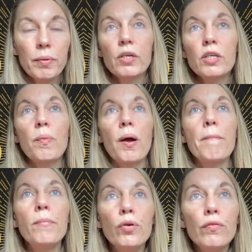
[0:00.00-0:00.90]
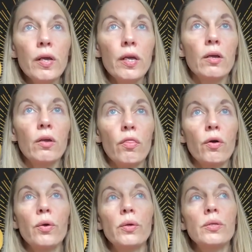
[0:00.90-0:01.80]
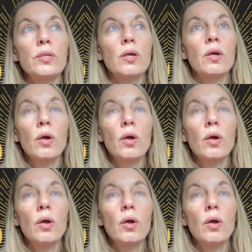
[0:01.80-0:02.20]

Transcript: because by moving those